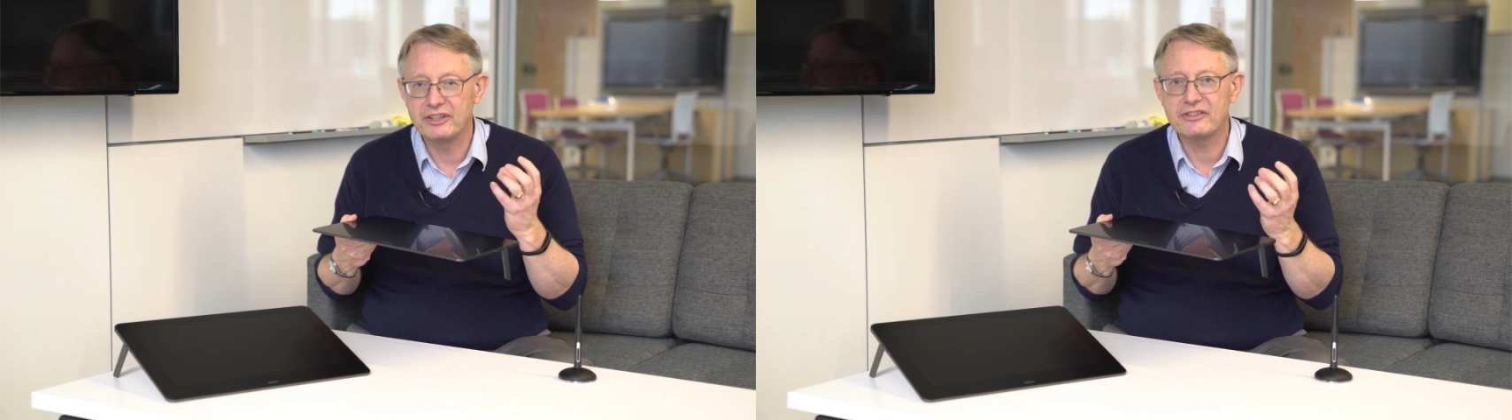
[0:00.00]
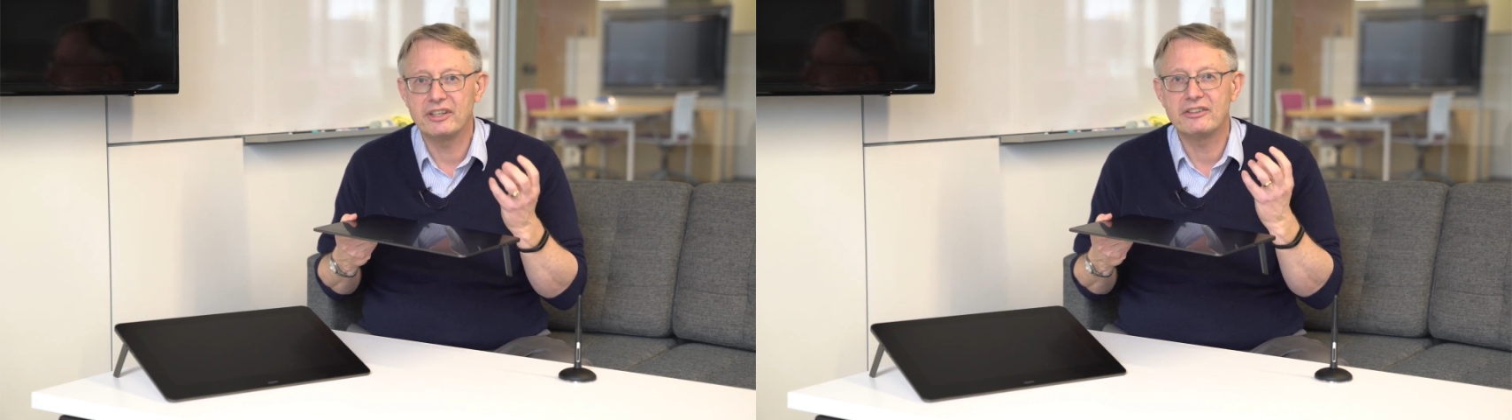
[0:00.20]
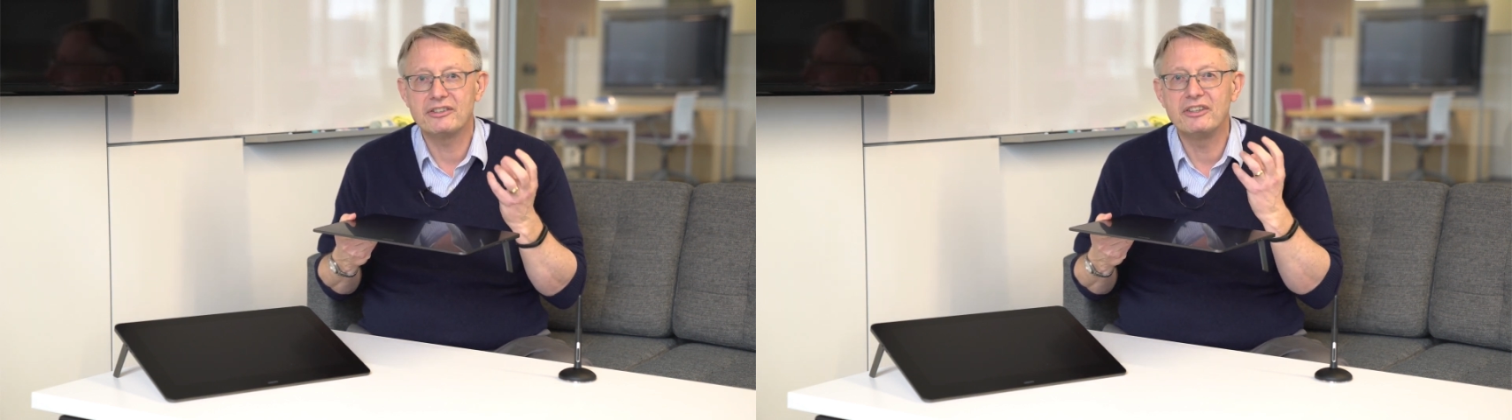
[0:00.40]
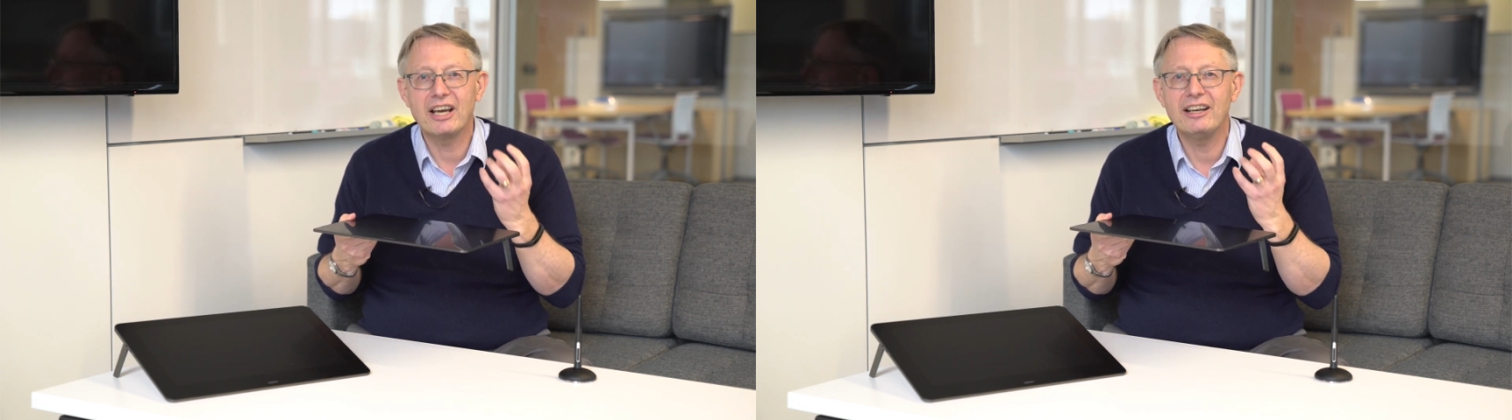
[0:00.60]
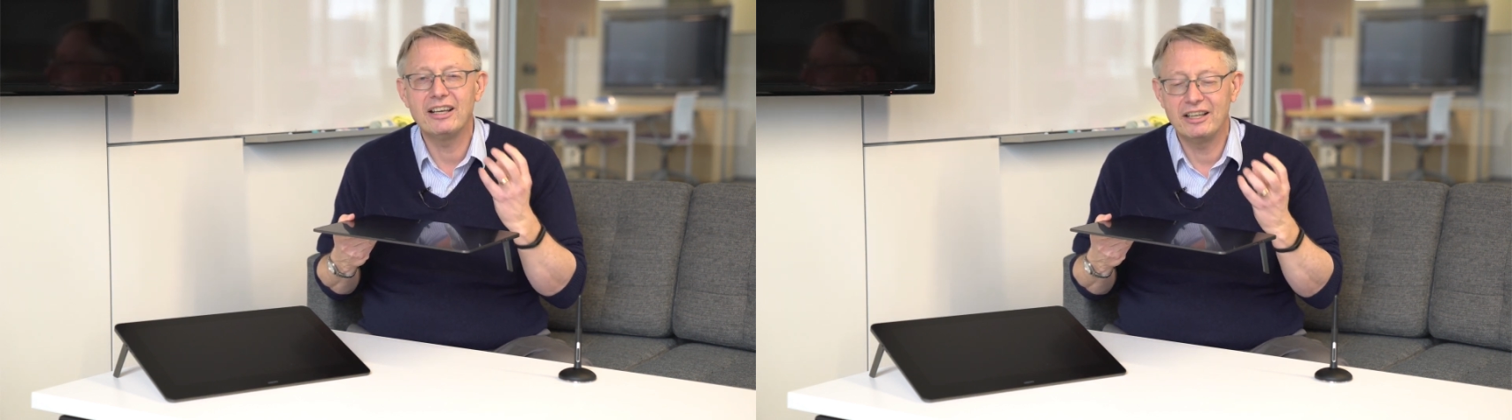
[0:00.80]
It's, it's, you
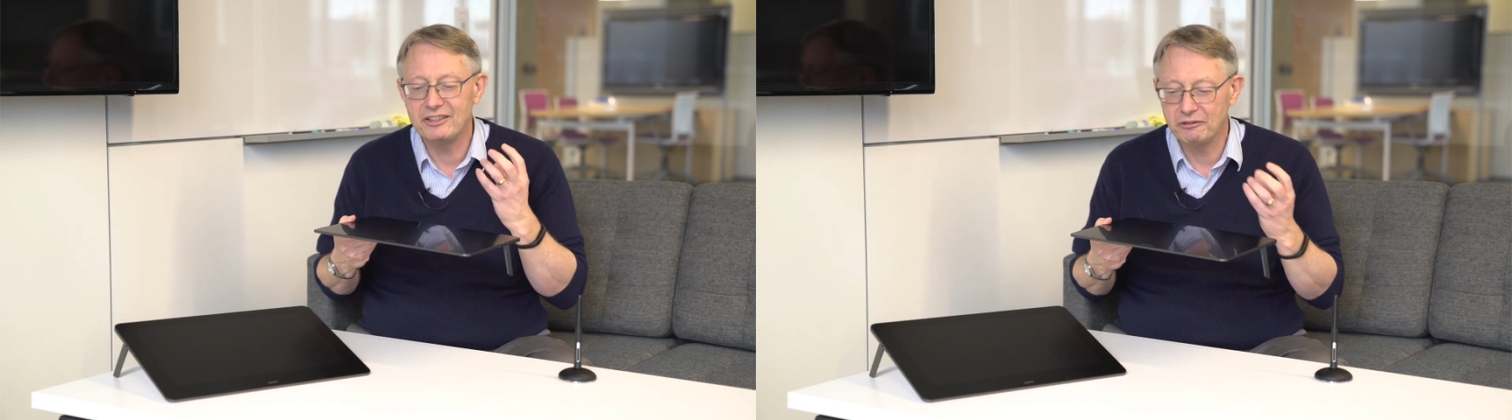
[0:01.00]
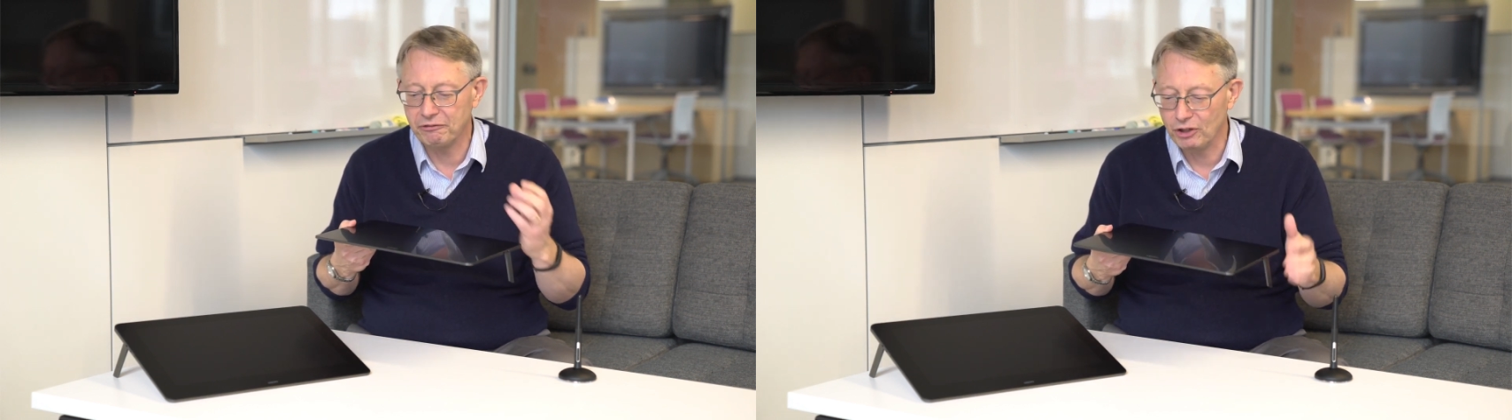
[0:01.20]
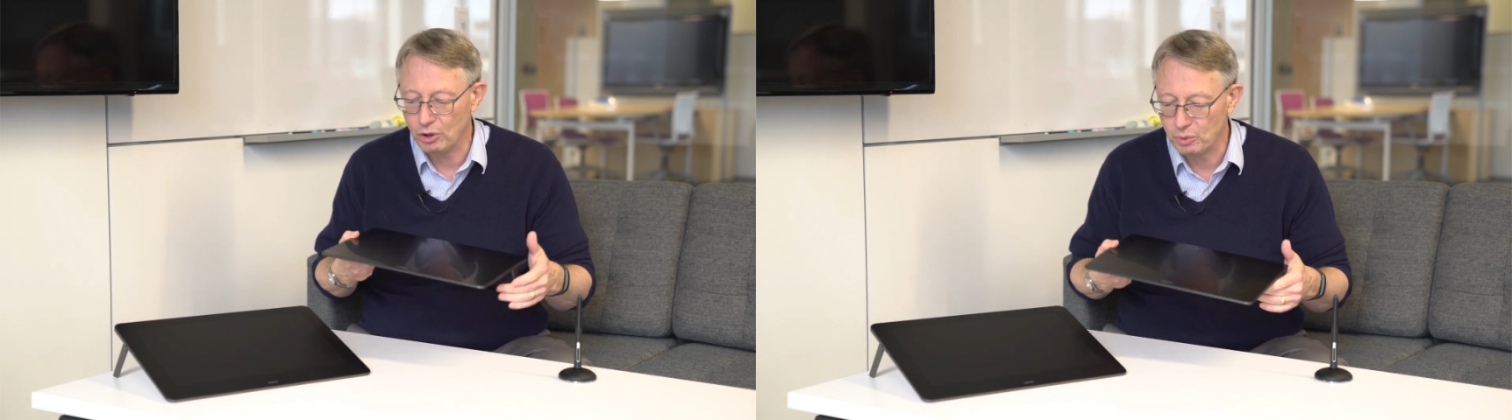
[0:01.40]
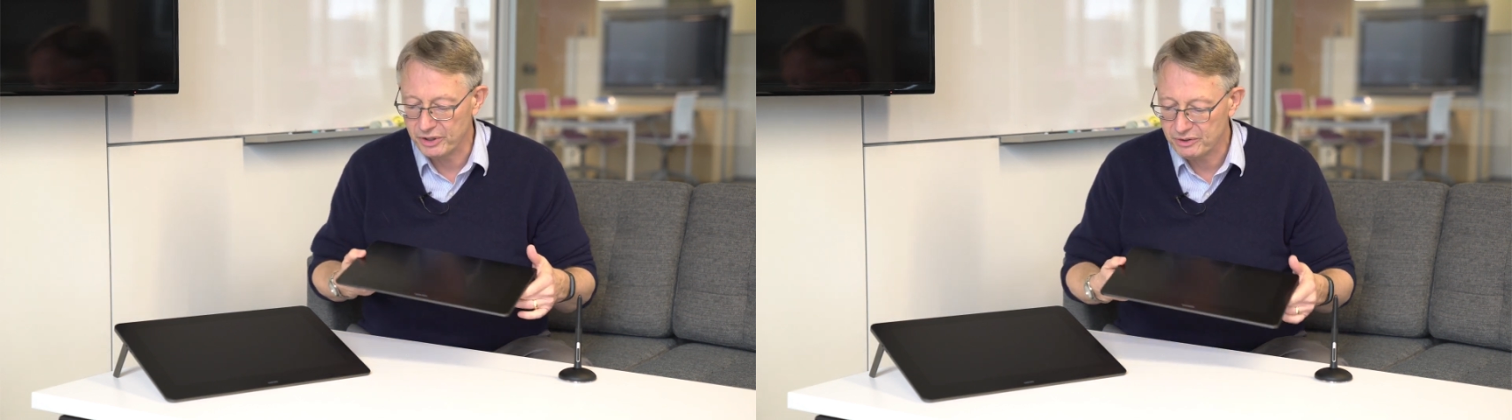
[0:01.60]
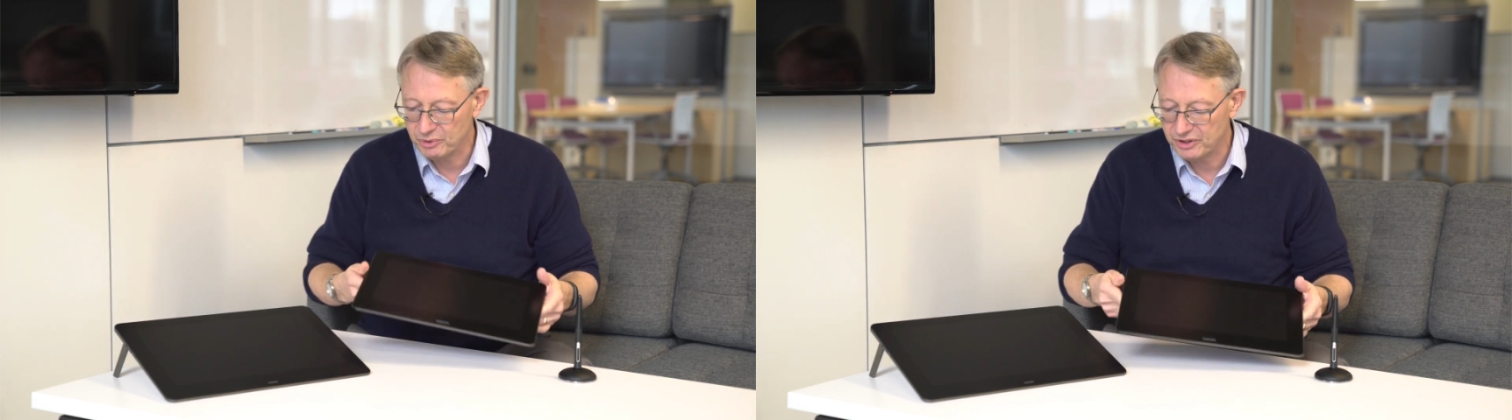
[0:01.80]
kind of get into flow
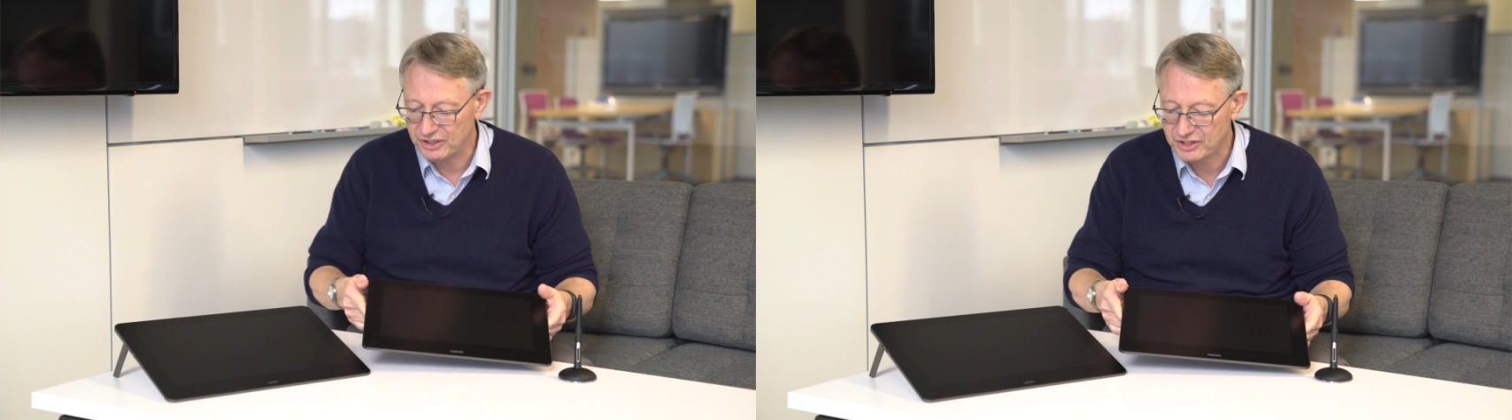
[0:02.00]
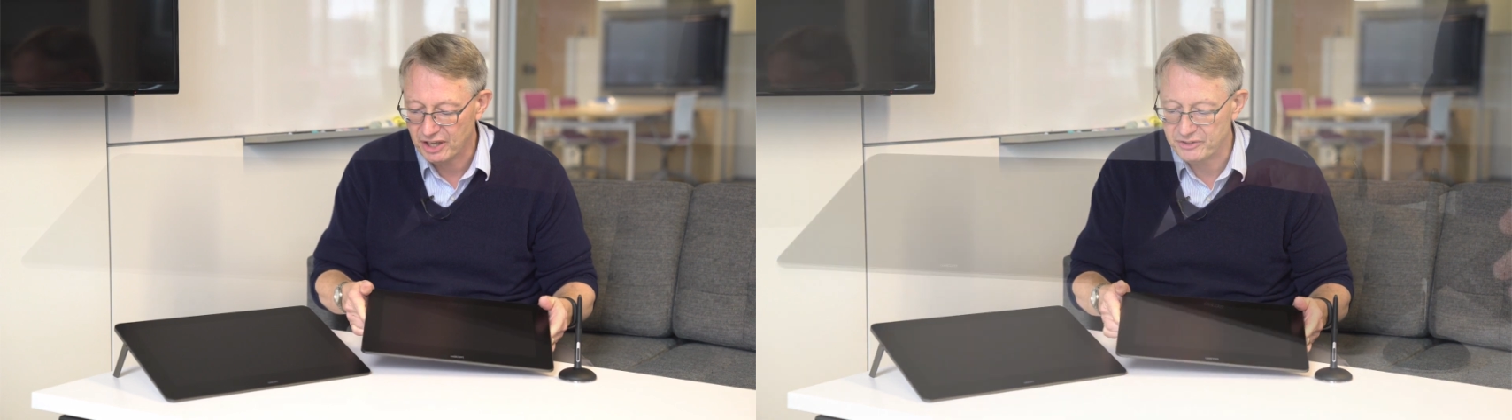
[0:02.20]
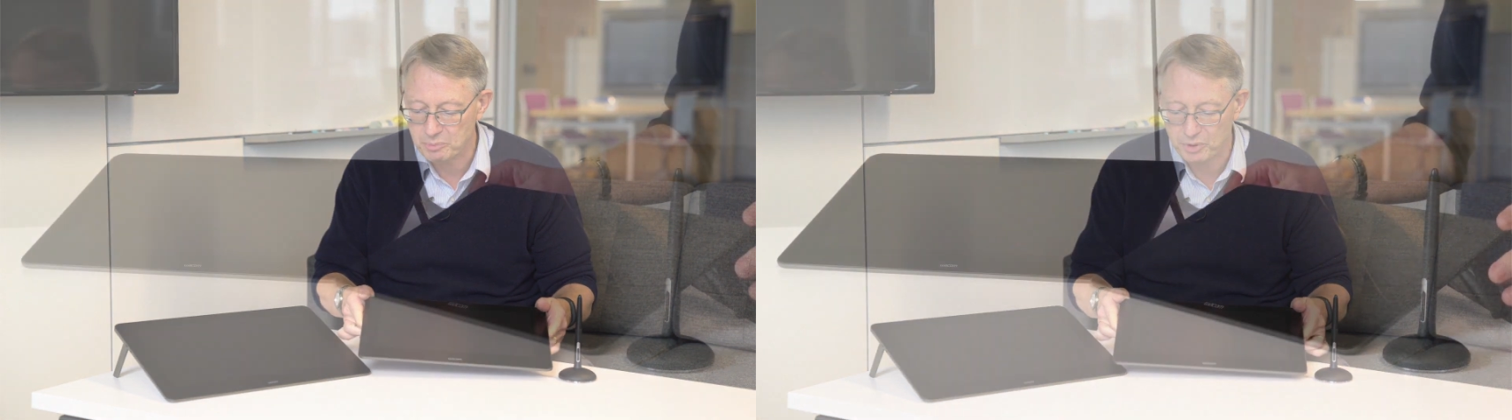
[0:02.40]
with, with these kinds of